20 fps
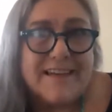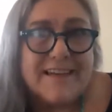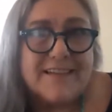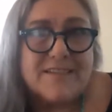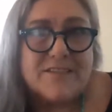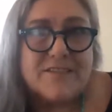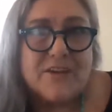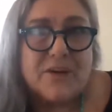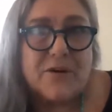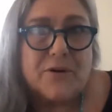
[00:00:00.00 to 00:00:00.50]
And
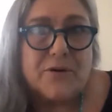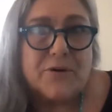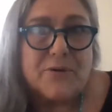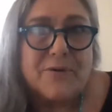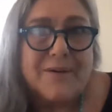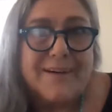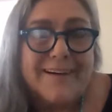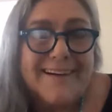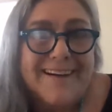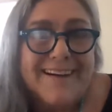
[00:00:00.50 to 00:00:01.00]

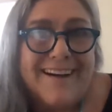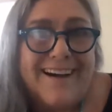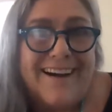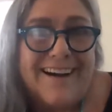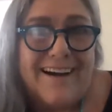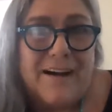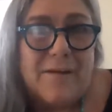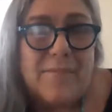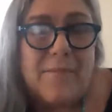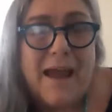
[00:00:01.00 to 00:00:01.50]
so
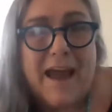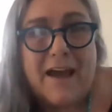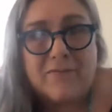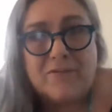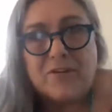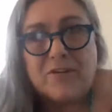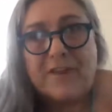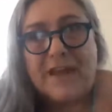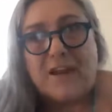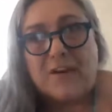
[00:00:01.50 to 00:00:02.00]

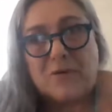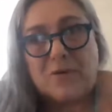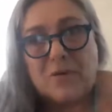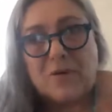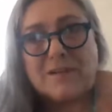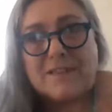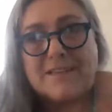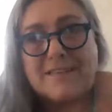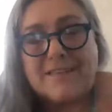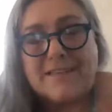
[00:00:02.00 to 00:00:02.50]
after that
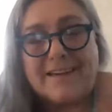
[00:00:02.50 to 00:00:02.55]
course,